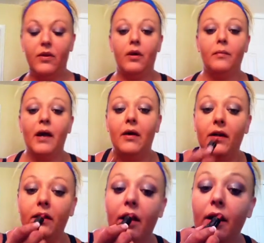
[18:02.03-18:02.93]
our pouty
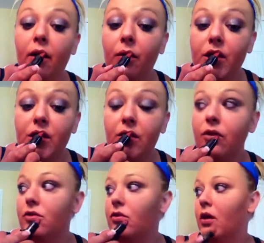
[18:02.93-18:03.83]
liner, which is a
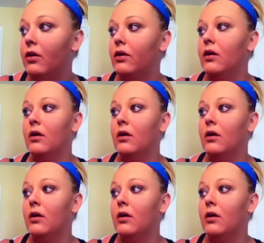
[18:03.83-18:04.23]
neutral color.